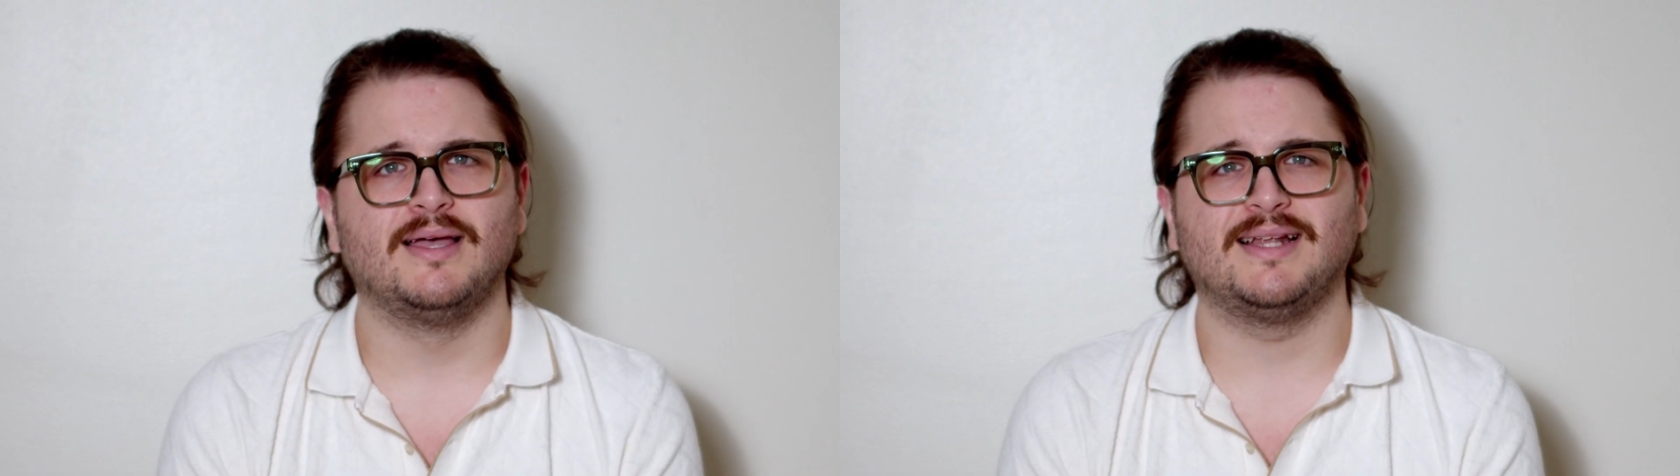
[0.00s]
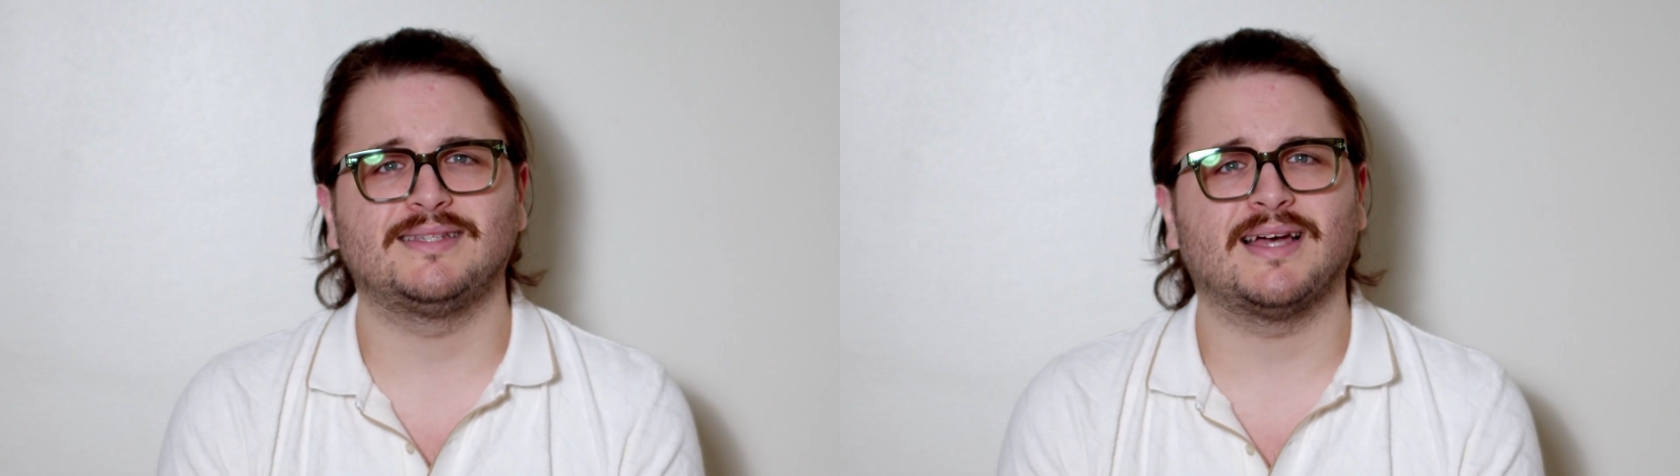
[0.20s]

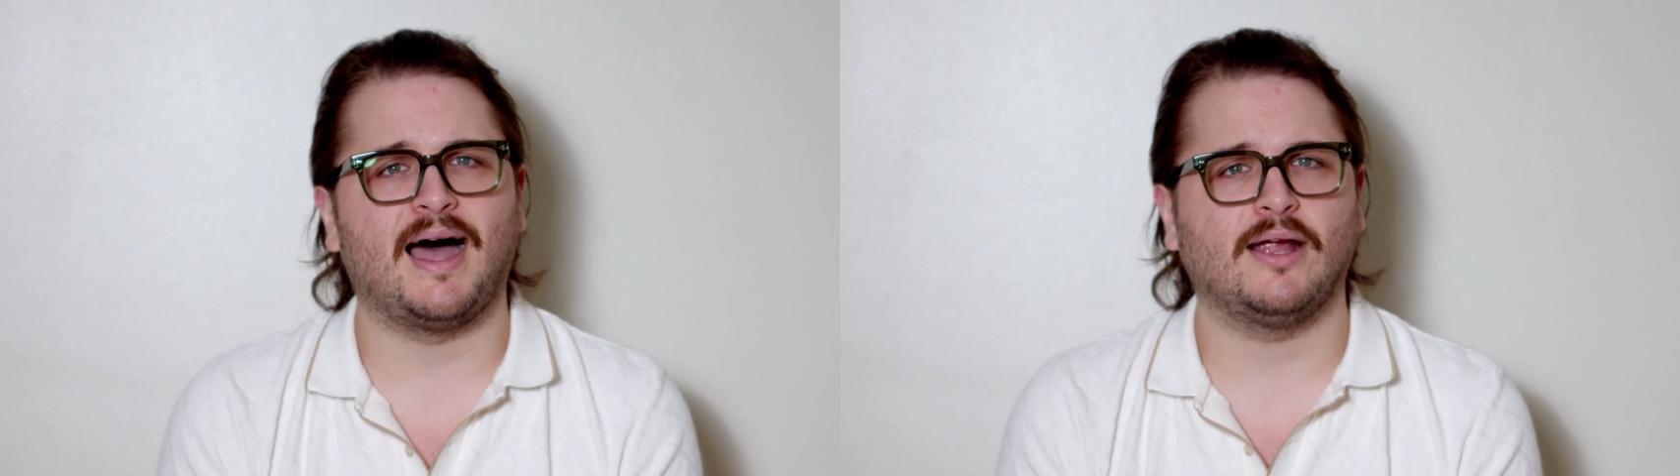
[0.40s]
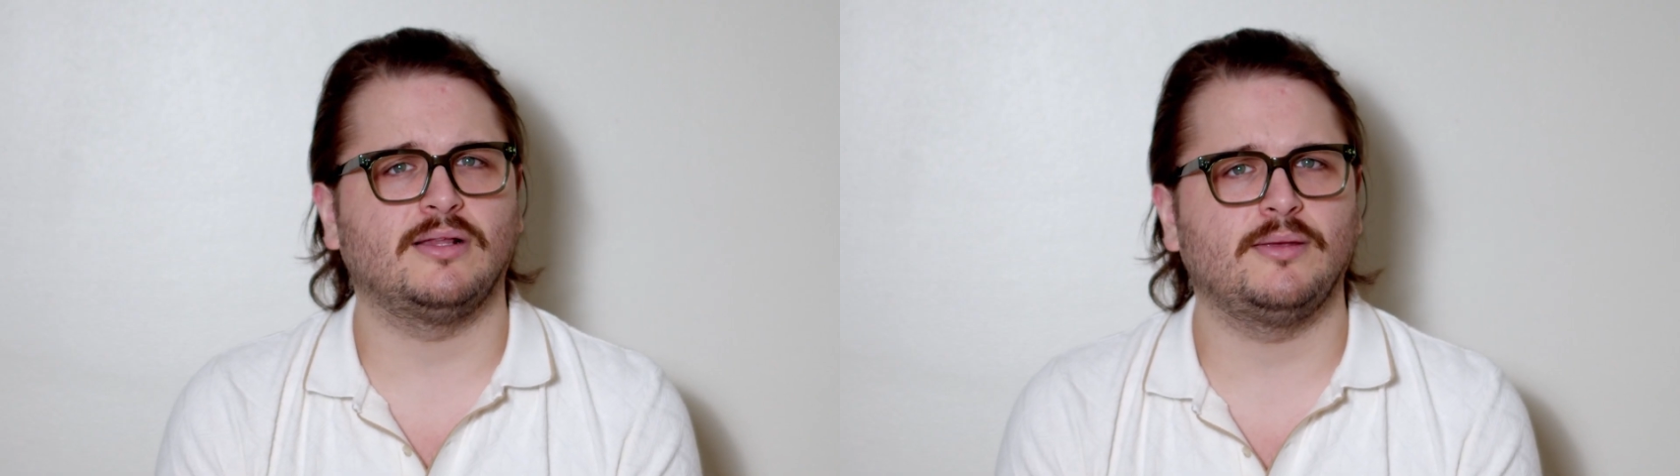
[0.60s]

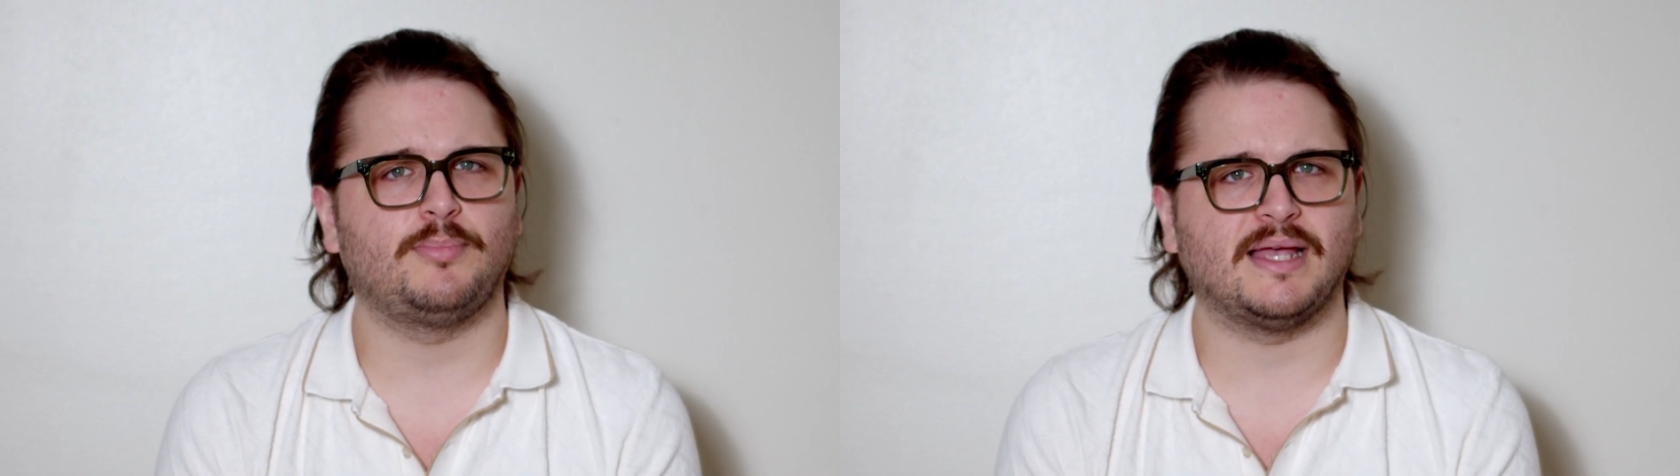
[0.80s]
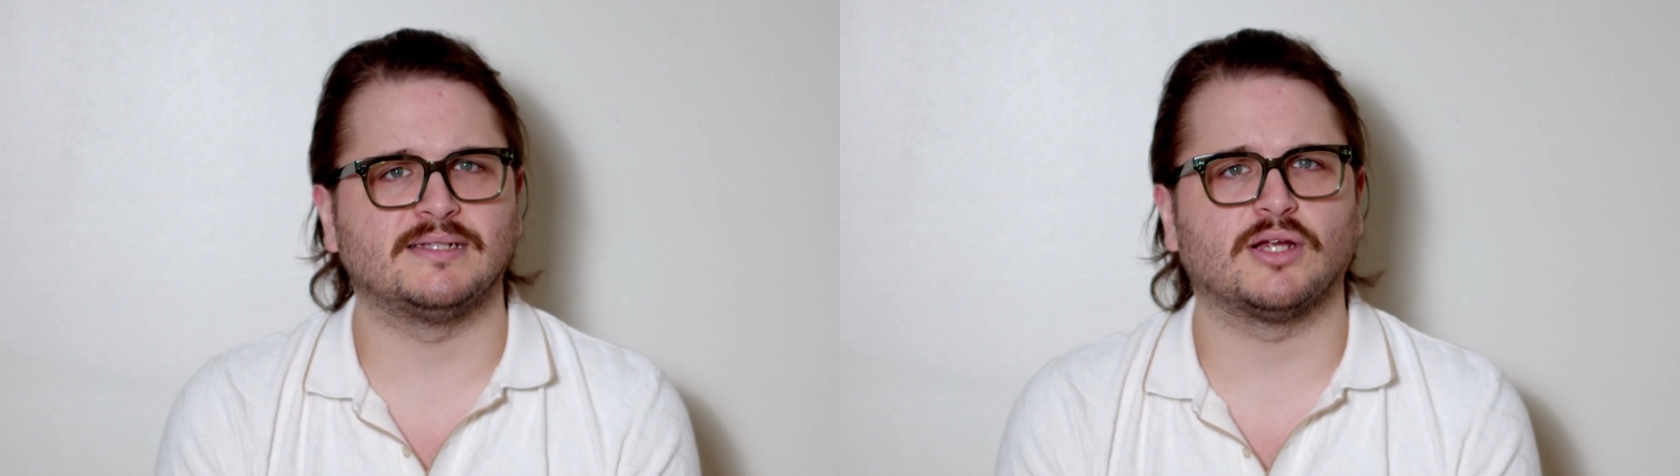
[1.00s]
entirely
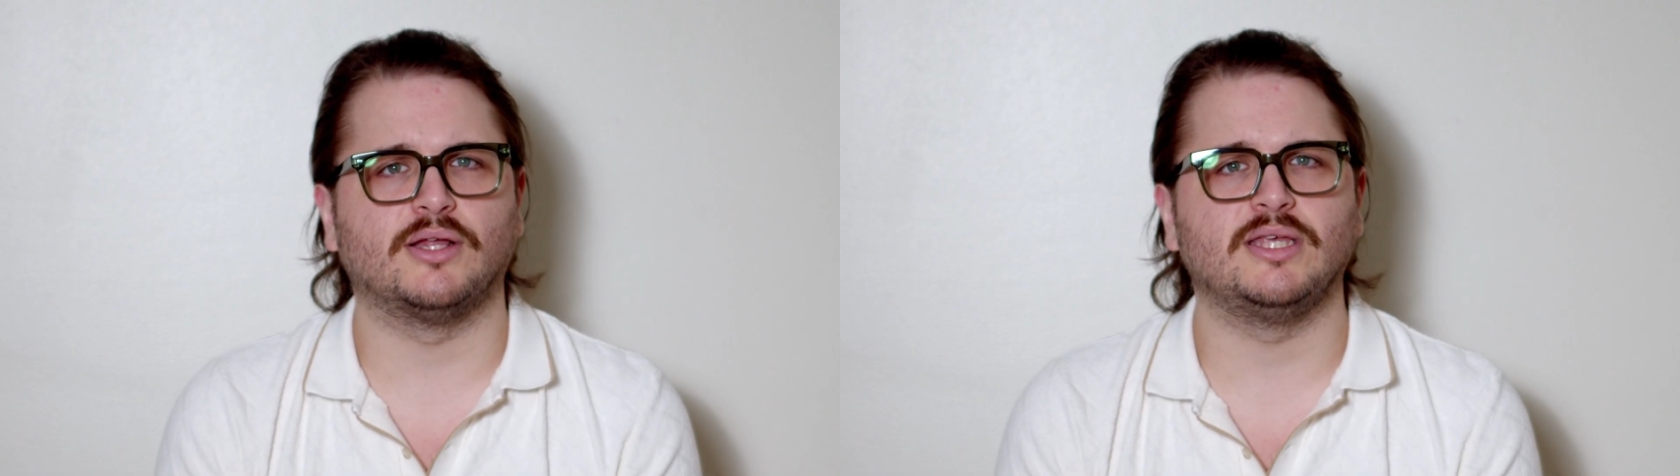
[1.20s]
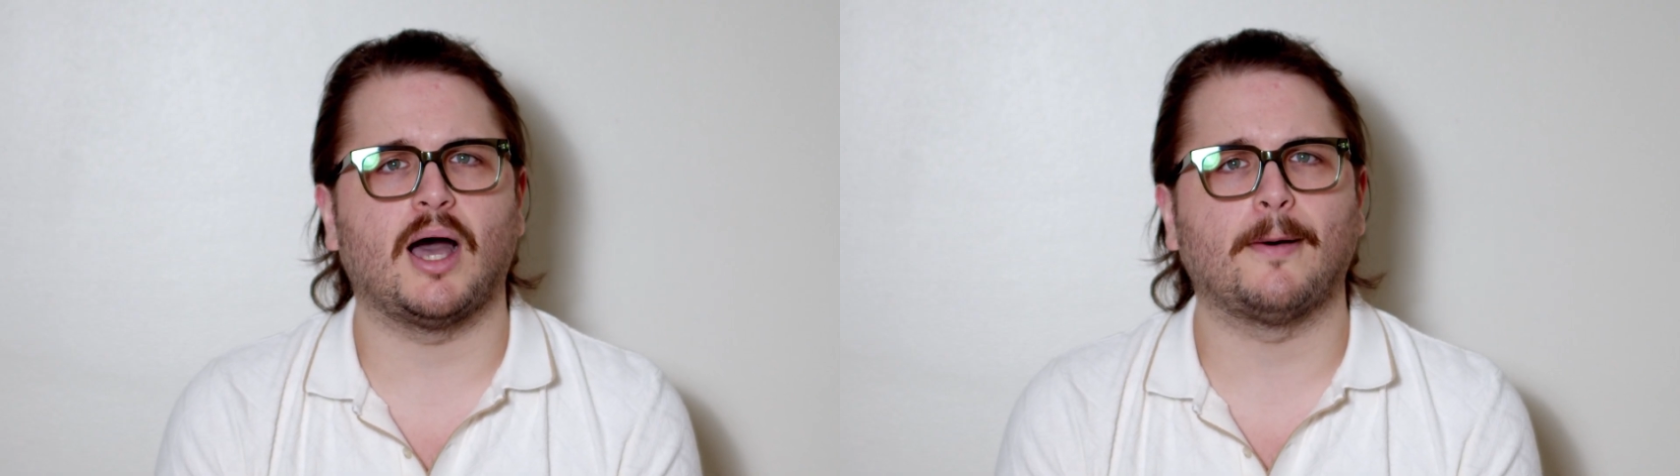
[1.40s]
based on
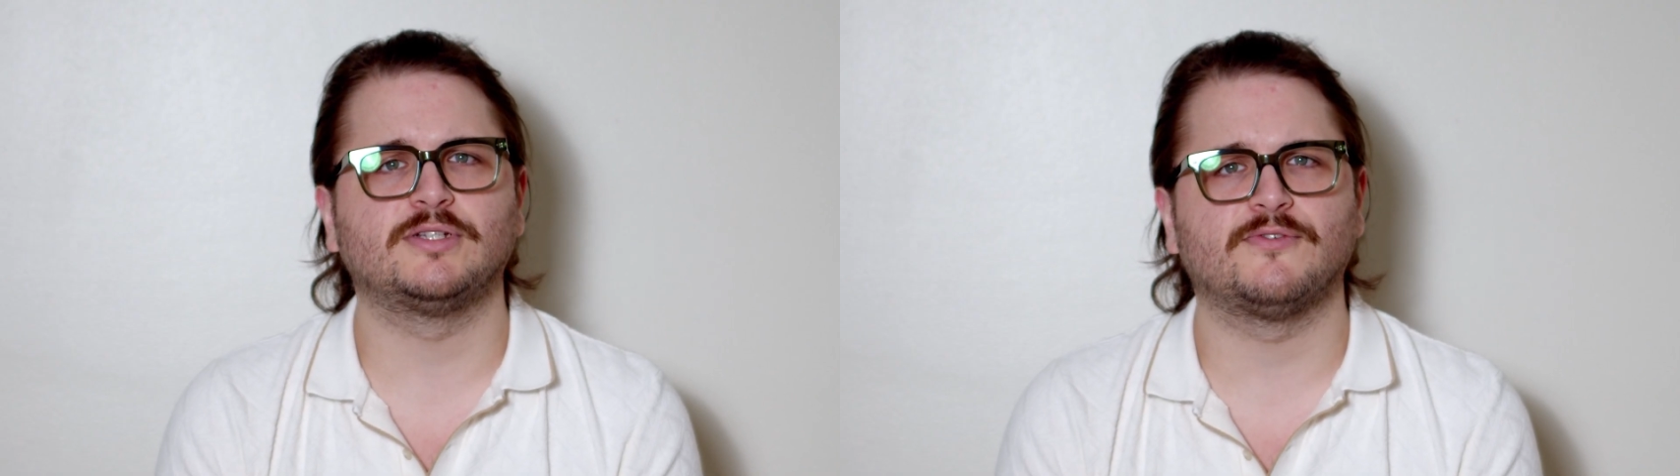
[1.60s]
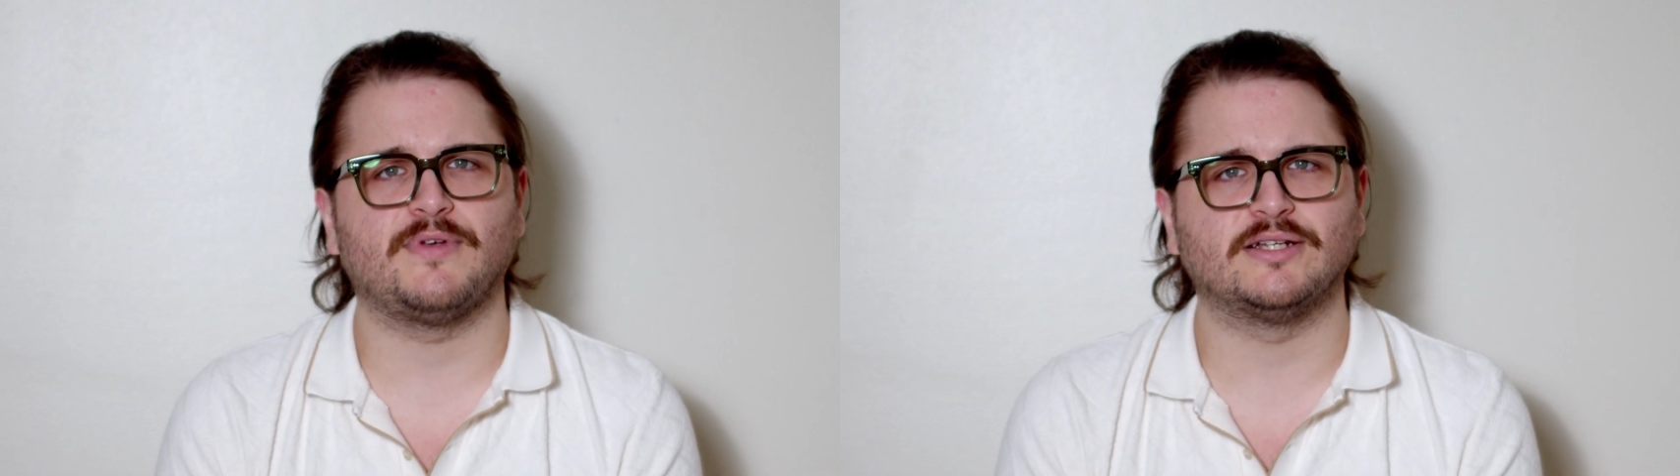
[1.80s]
the
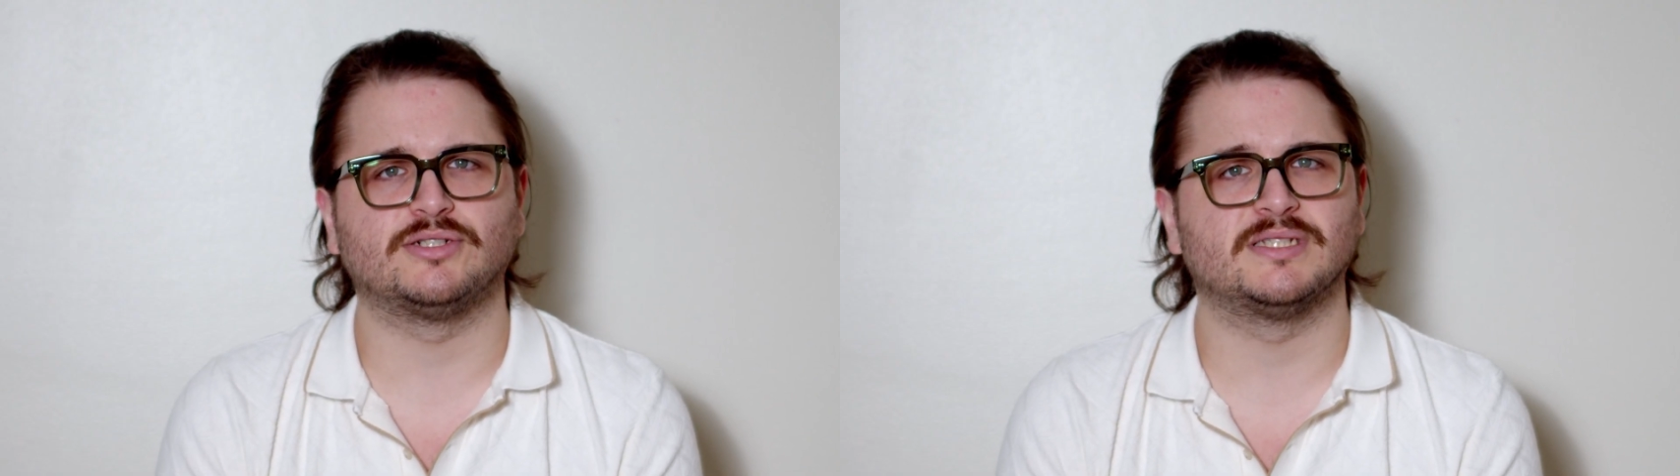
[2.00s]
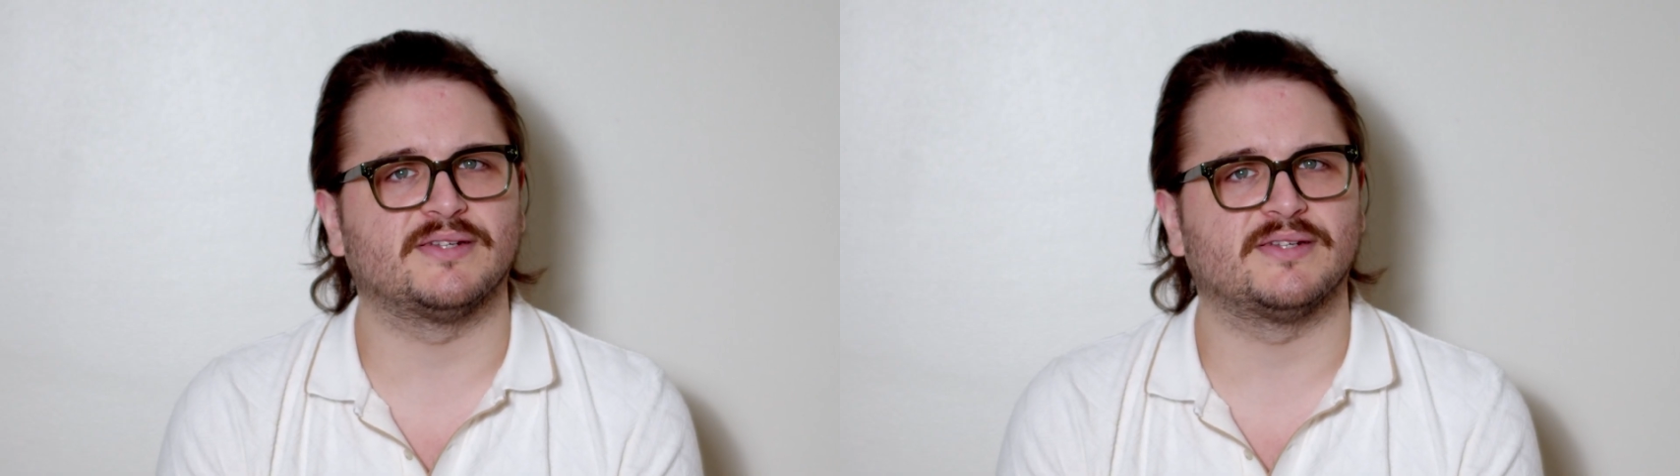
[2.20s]
observations